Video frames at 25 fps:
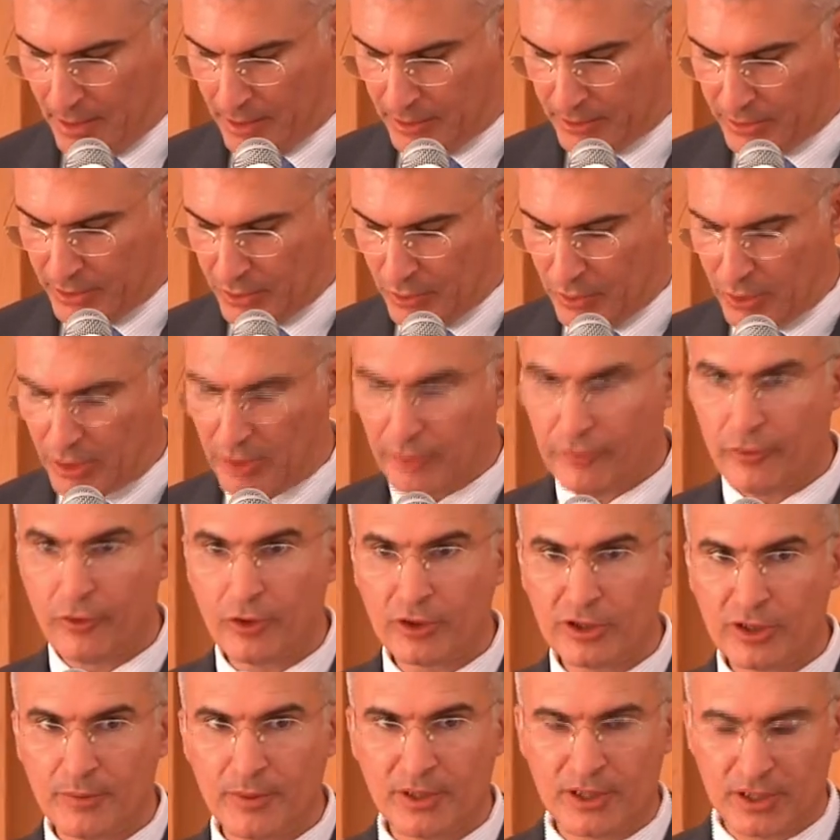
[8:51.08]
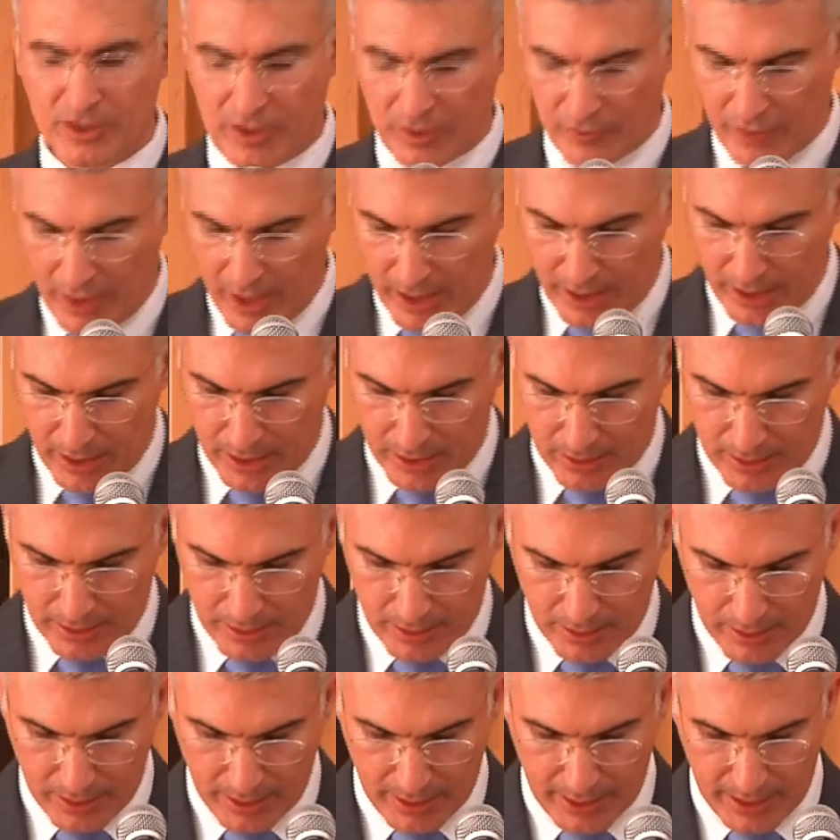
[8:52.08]
The Union for the
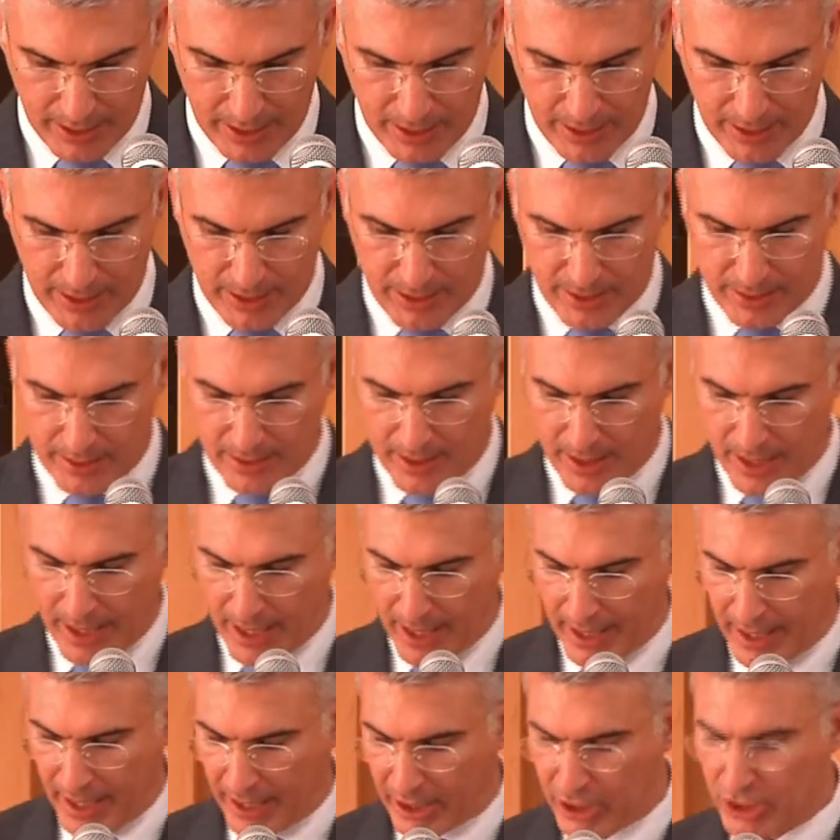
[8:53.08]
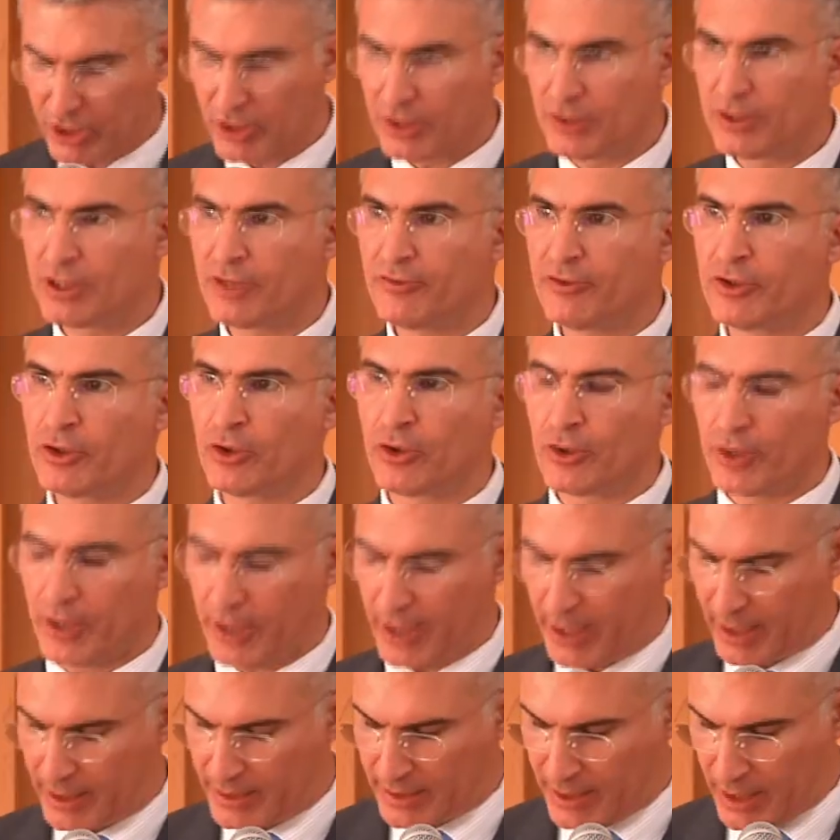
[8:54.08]
Mediterranean is an action-driven
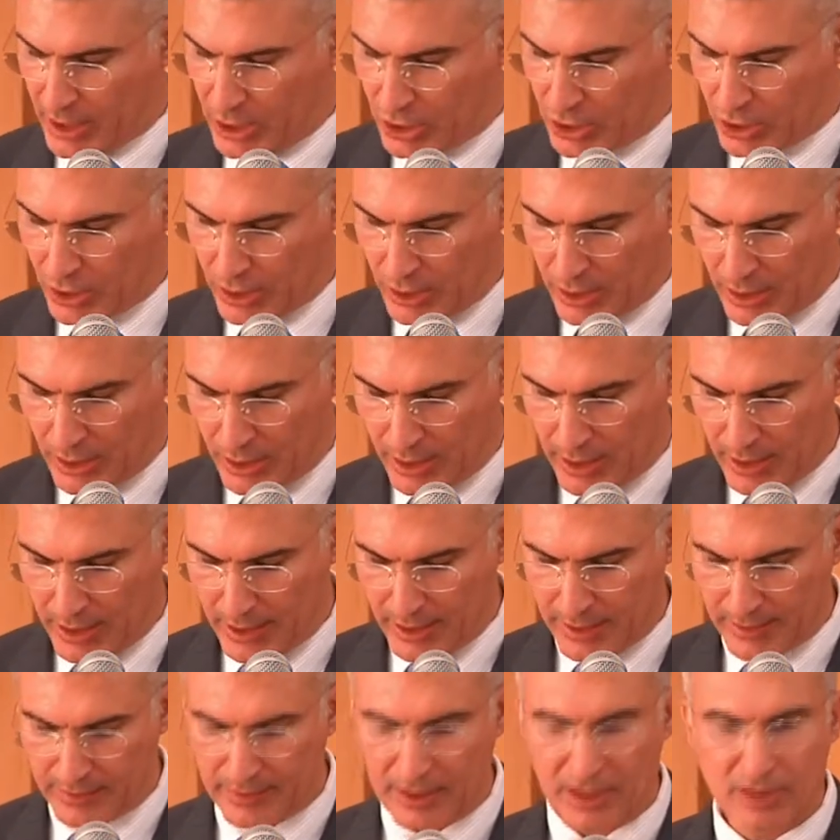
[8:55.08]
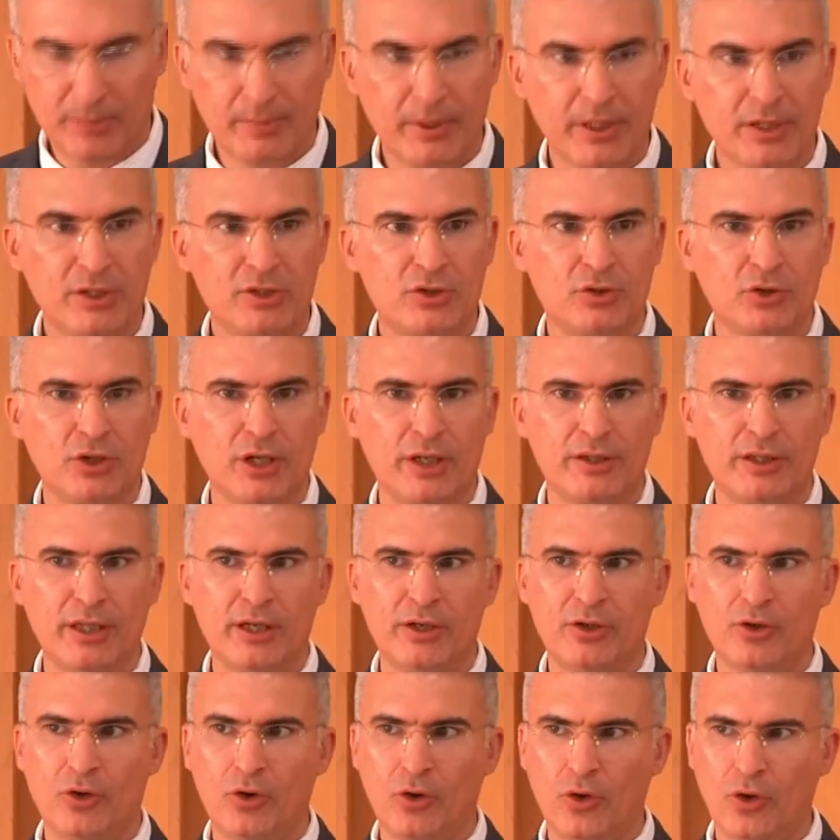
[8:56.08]
organization that brings
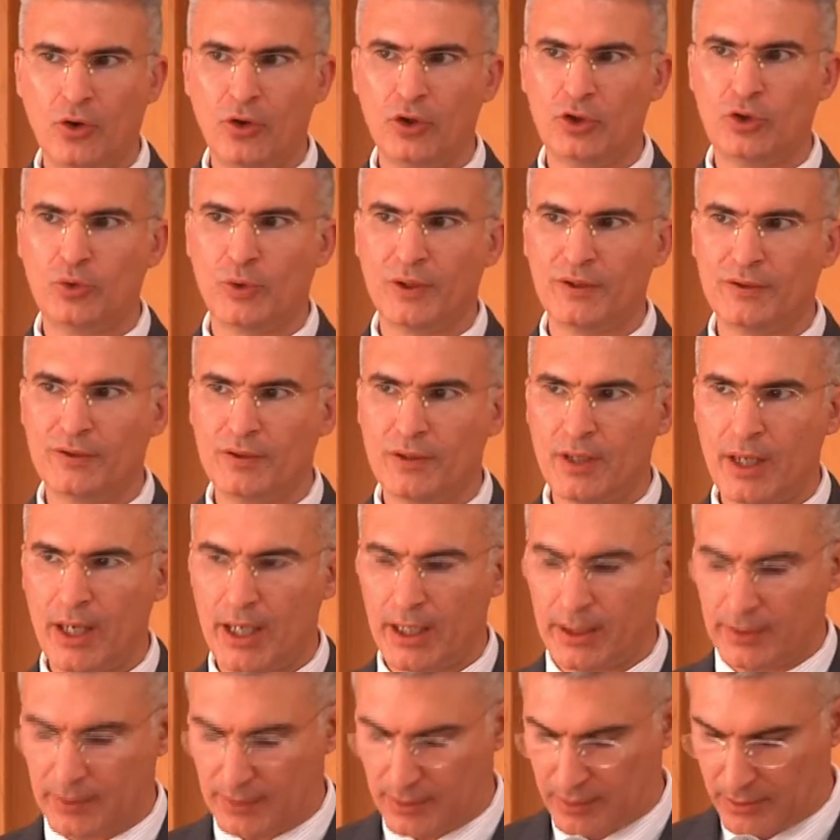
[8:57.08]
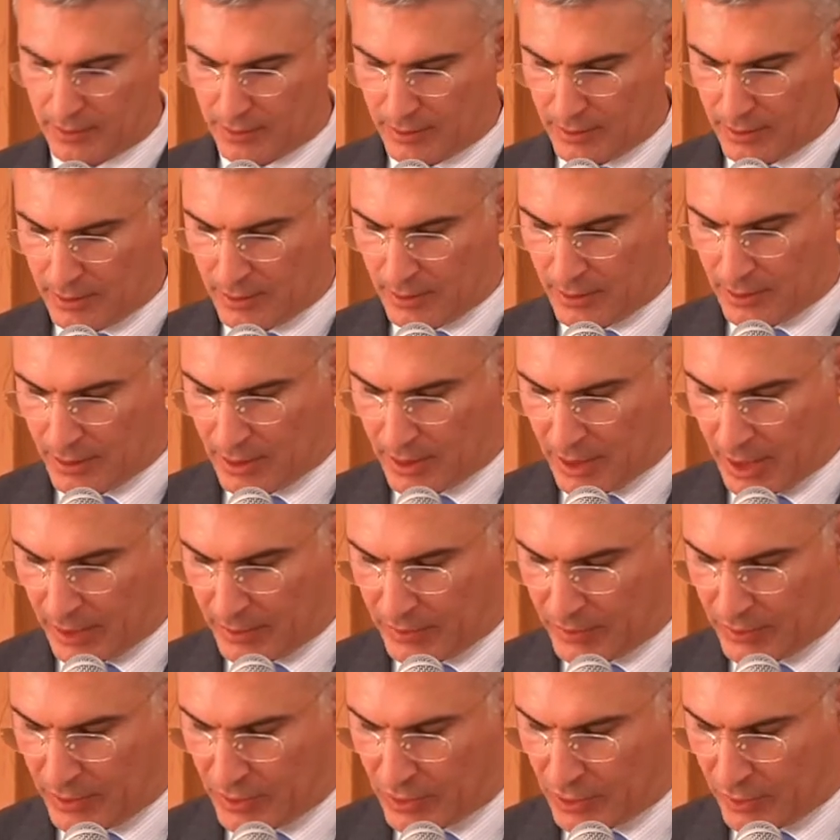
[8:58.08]
together all 28
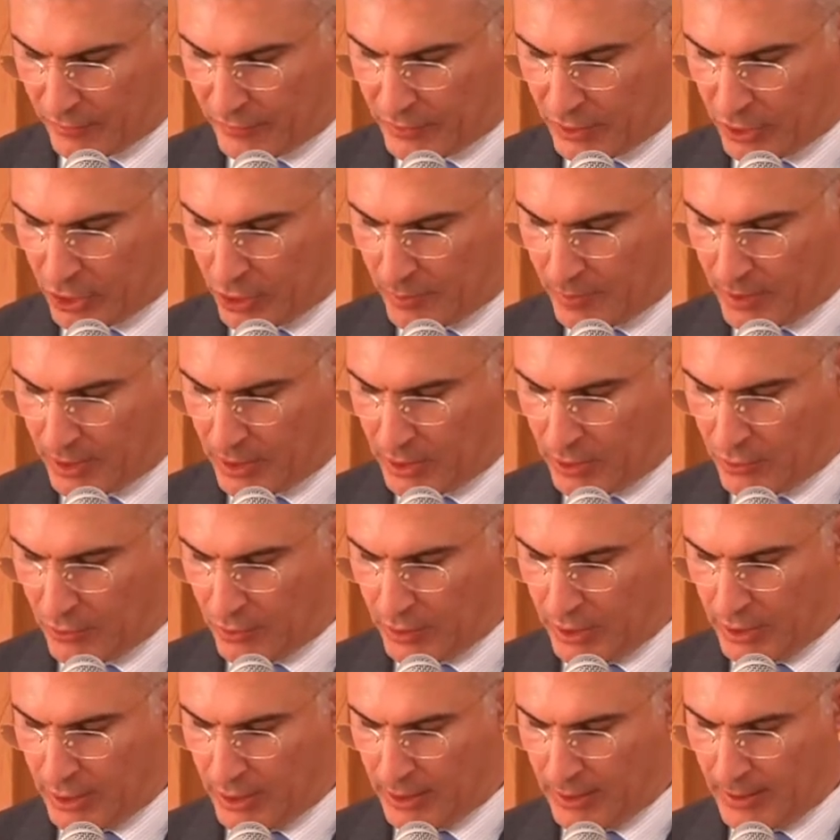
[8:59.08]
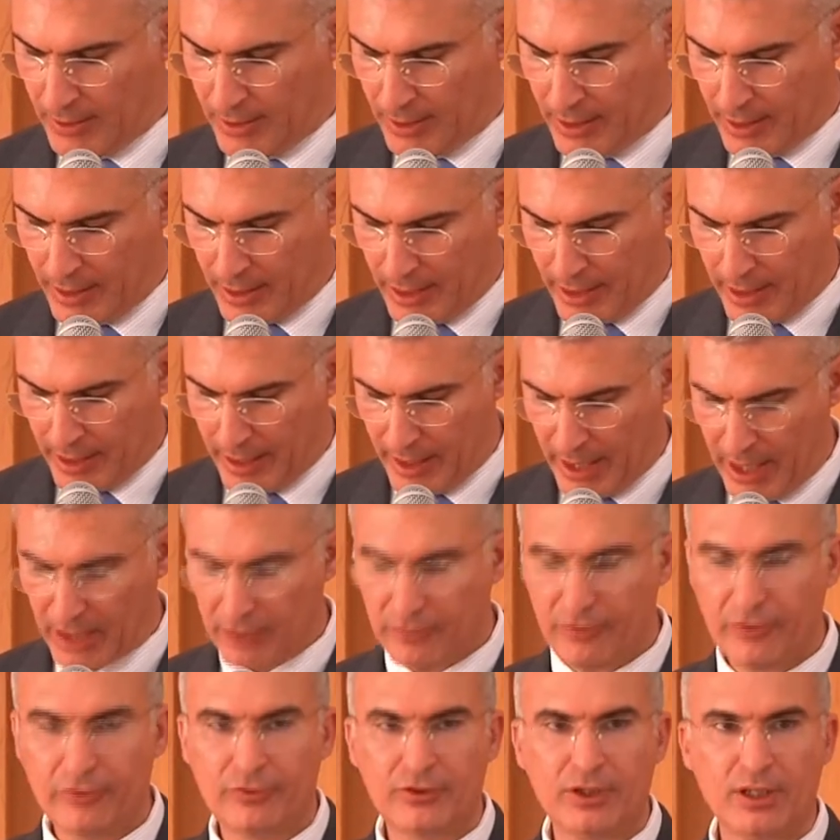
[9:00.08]
countries of the European Union
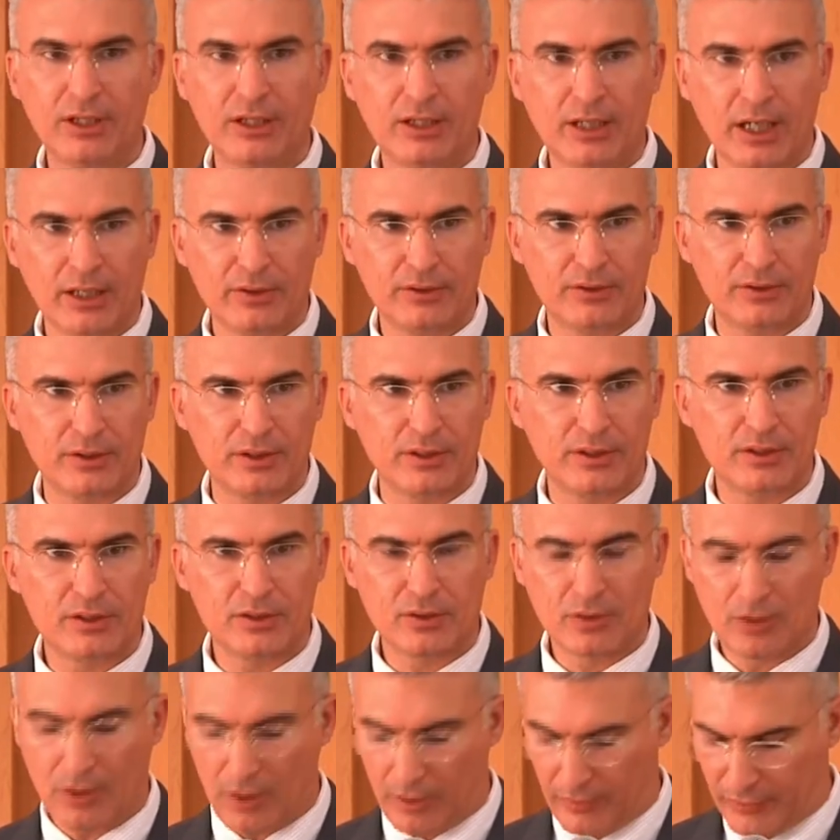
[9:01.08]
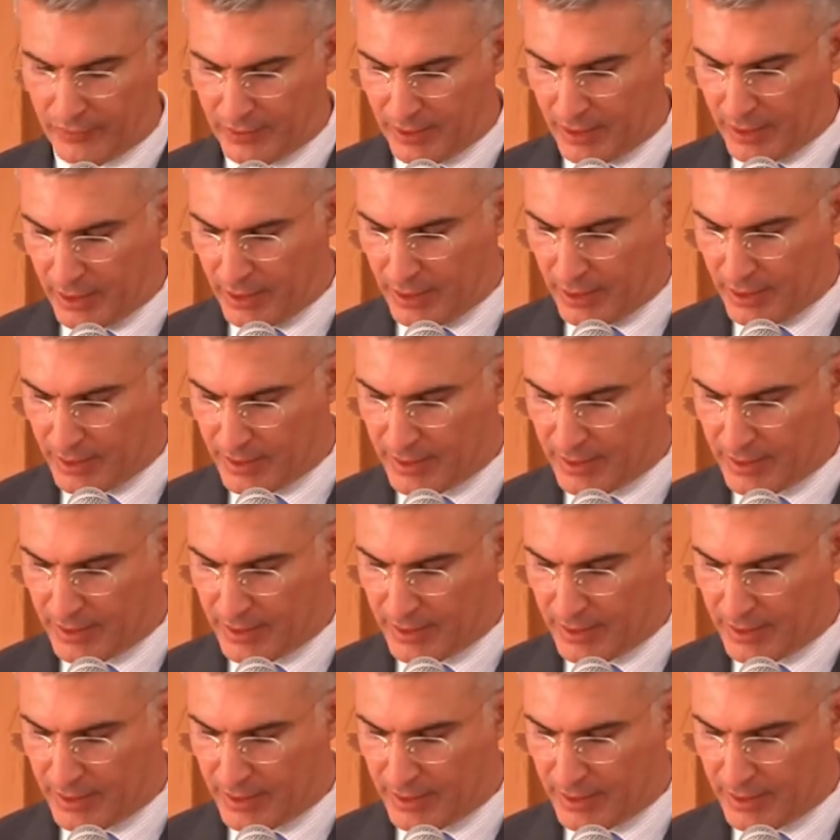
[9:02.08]
and 15 countries of the